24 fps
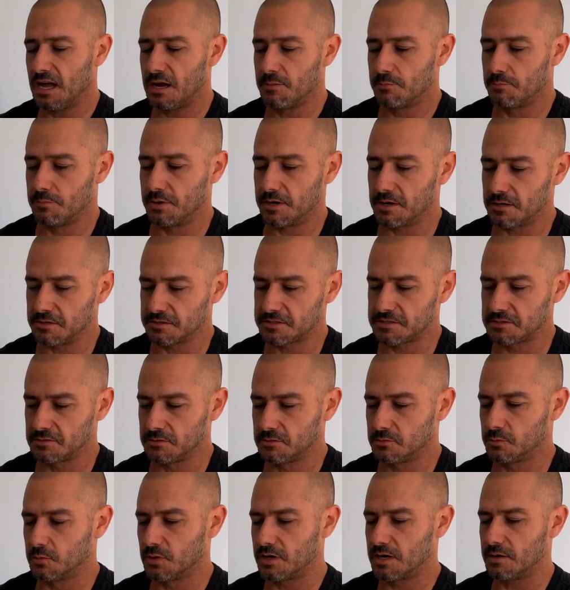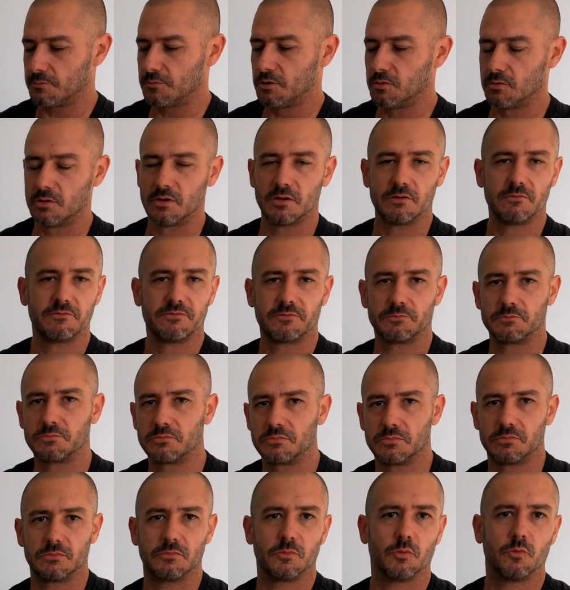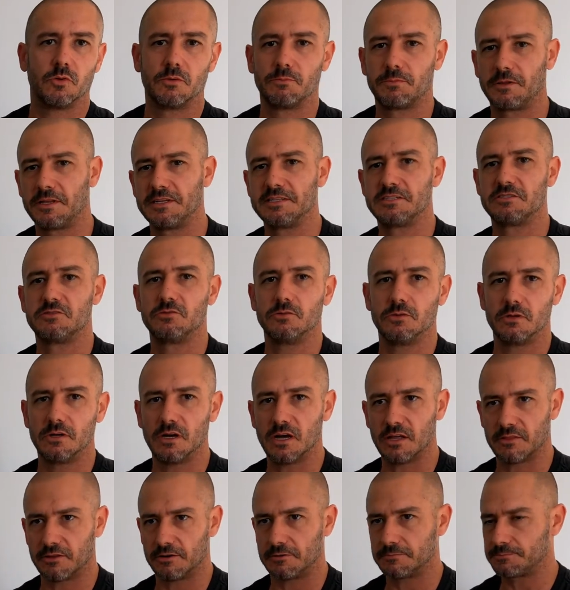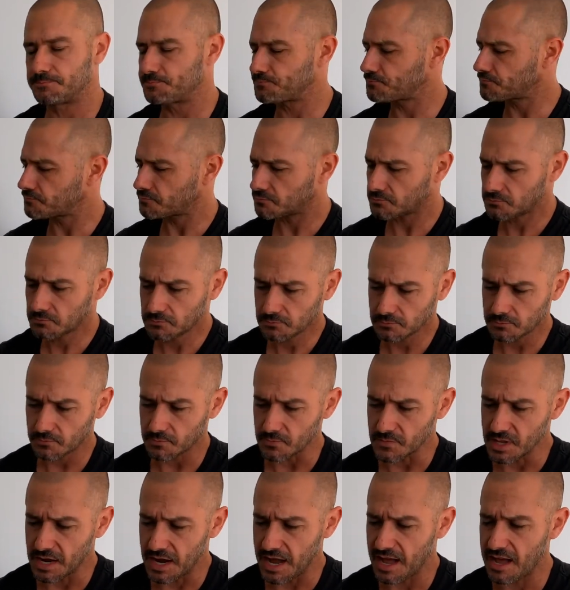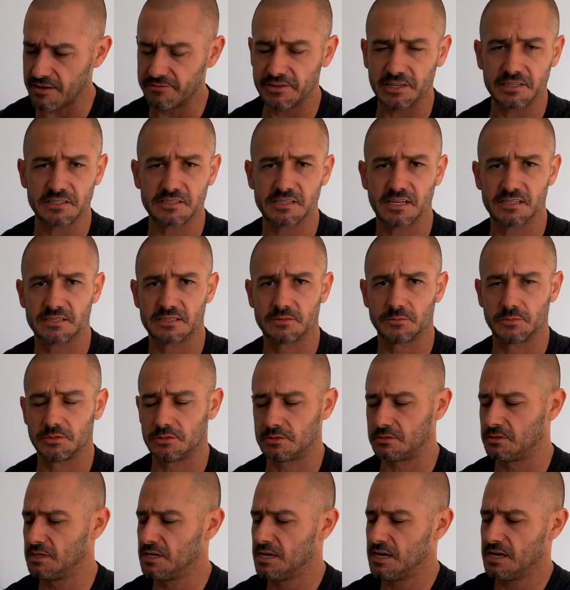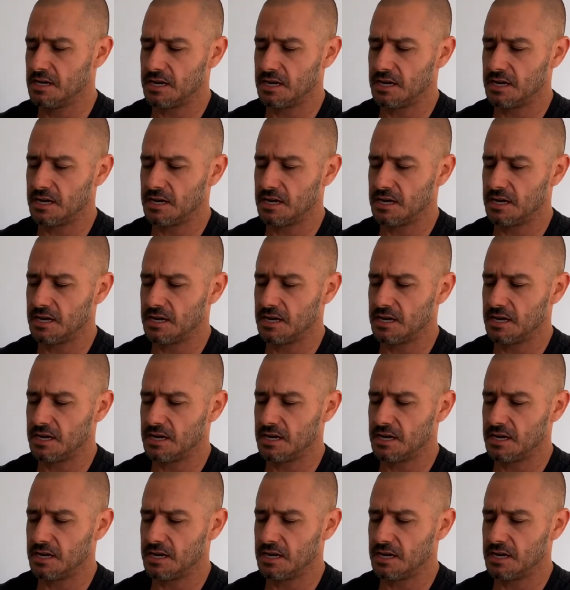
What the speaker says: But also when I'm going from one place to another, I have it accessible.